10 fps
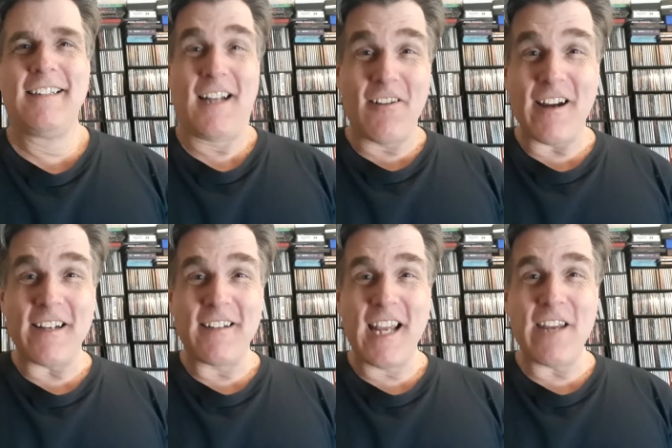All
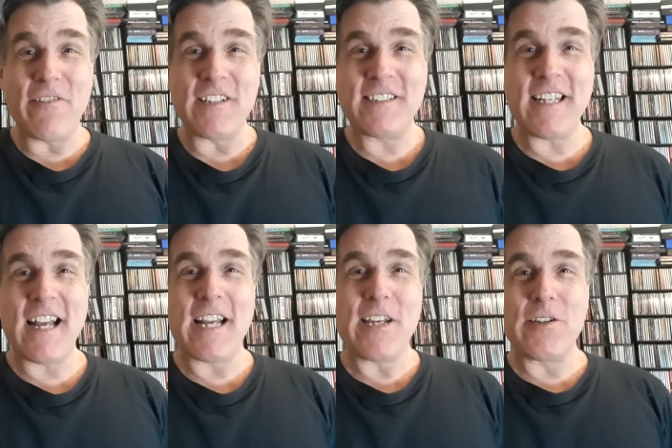right, hey VC,
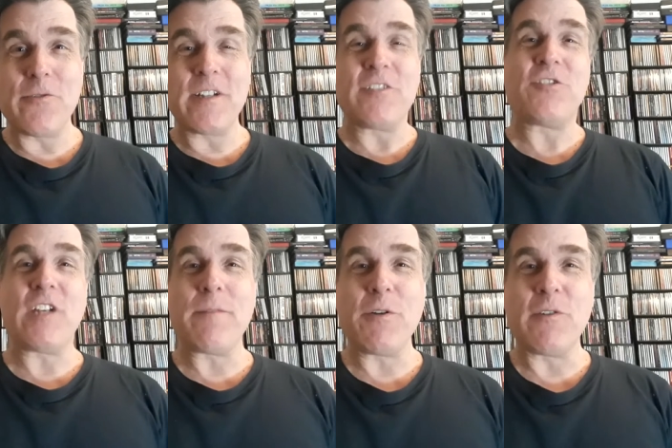how you doing? It's
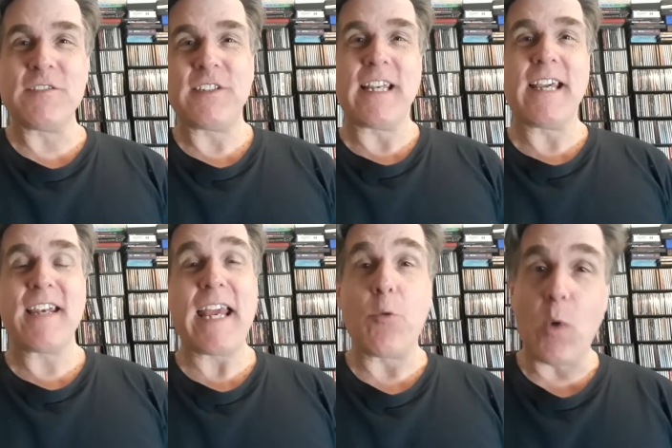Jamie once
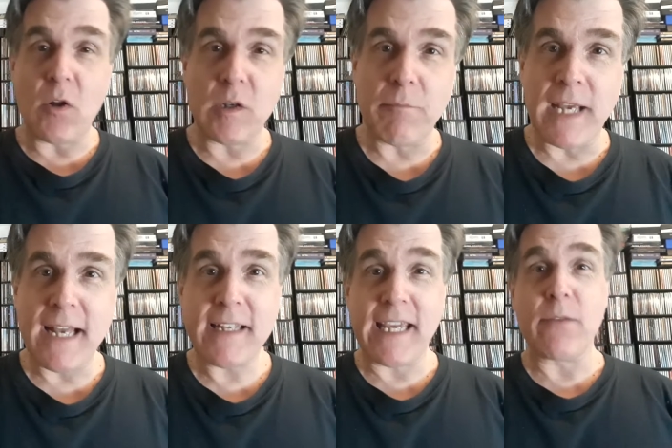again, and welcome
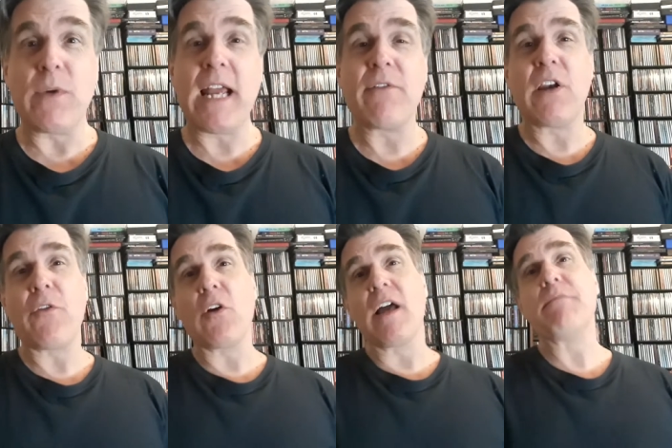back. And we have
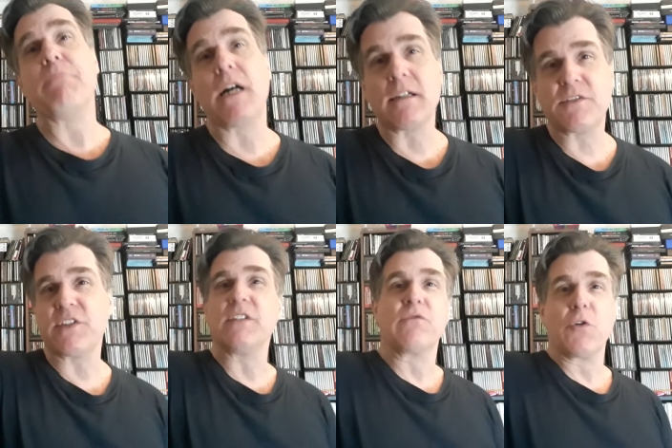another
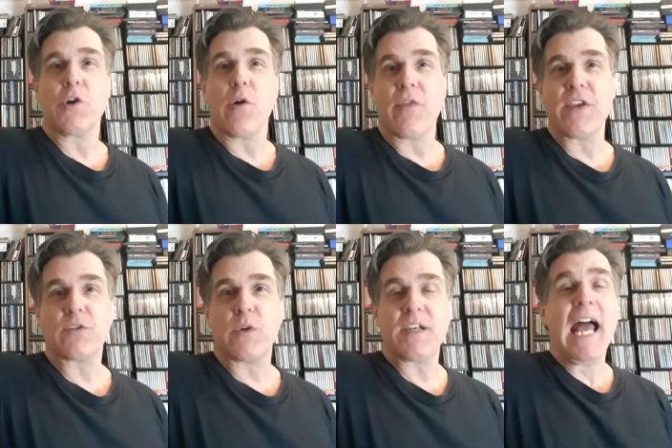unboxing for you on
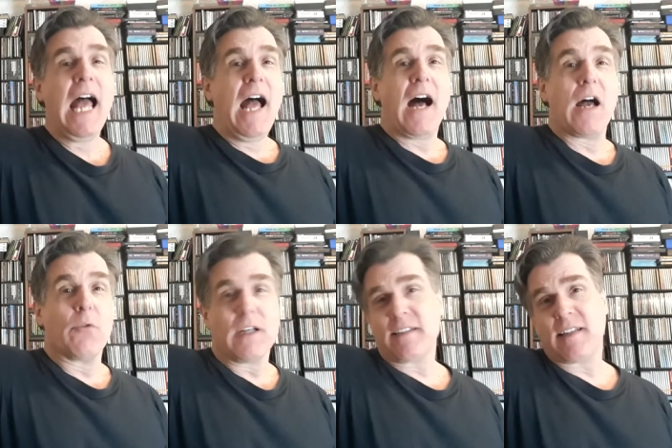this one. Uh,
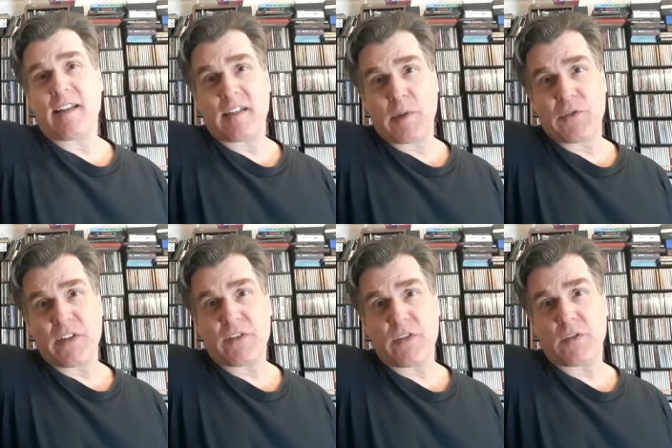really excited about
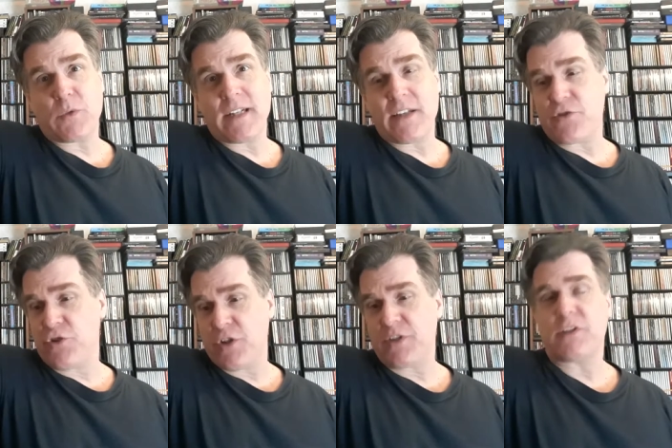this. This one has
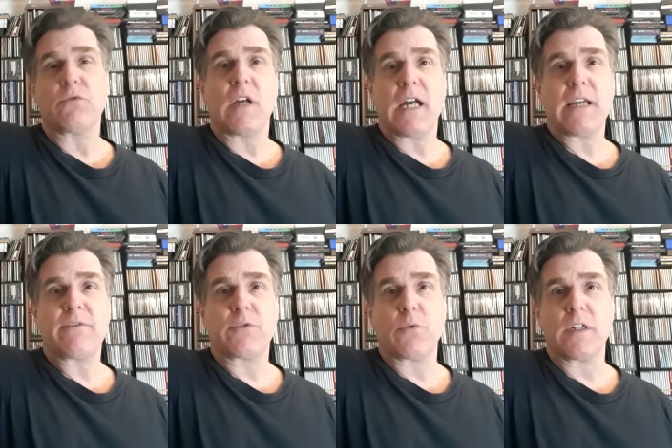just arrived,
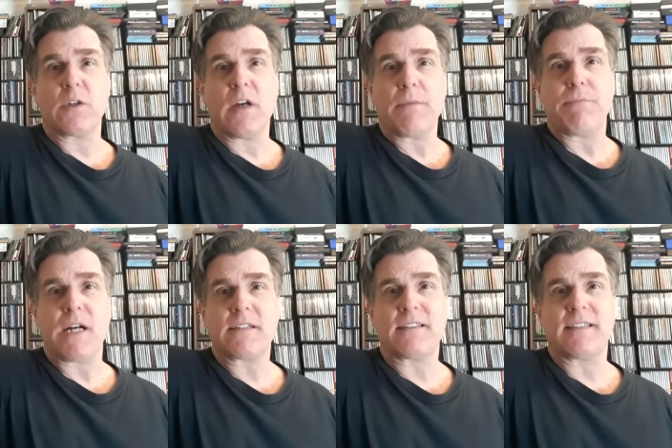so we're going to
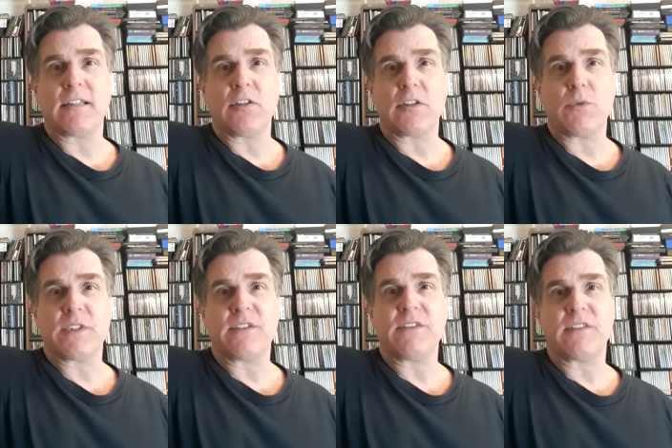unbox it, take a look at
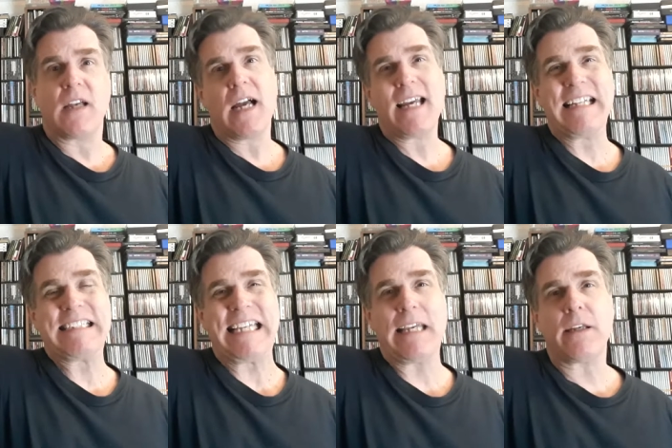what's inside. It's
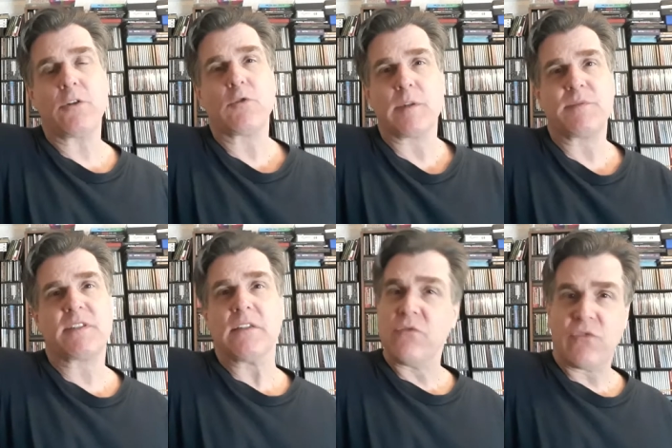King
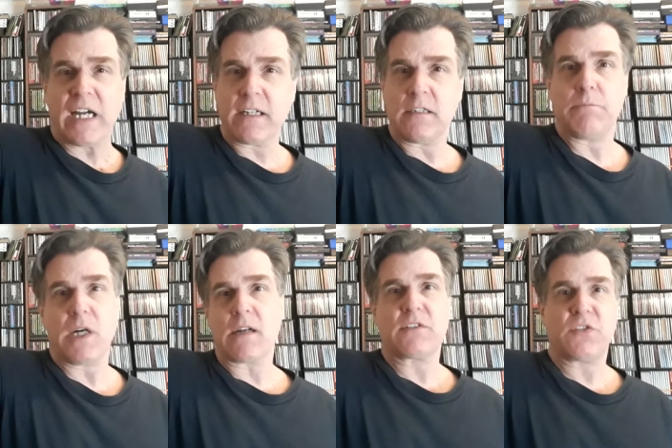Crimson Vinyl
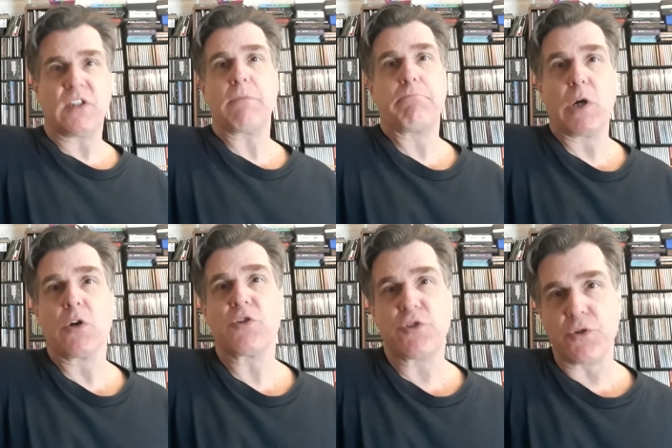Box Set
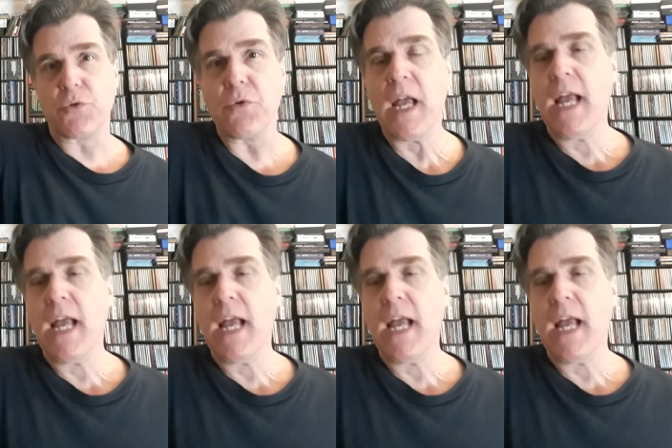Part 2.